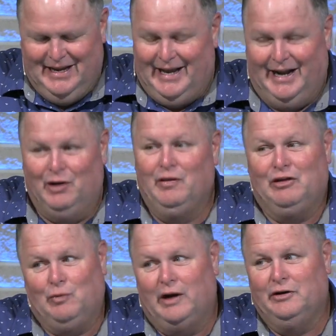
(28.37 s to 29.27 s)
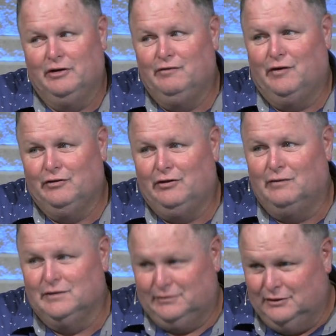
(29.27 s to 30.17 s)
And I know that's why you're in the first
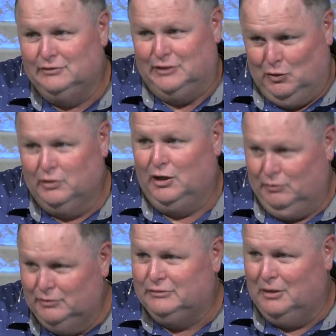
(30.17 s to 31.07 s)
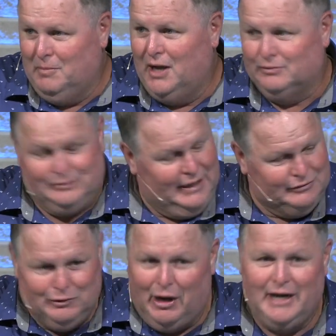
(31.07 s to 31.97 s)
service, because you're going to go do something else, and
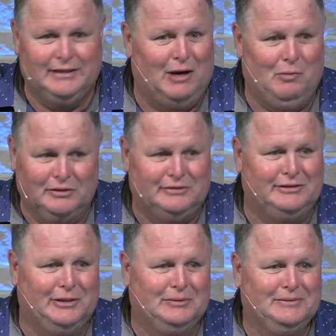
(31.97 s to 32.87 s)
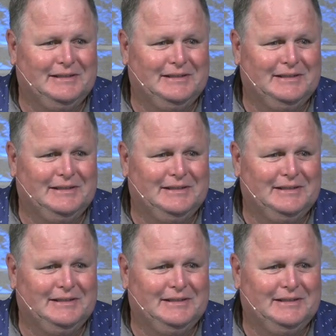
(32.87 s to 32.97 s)
that's great. I want you to.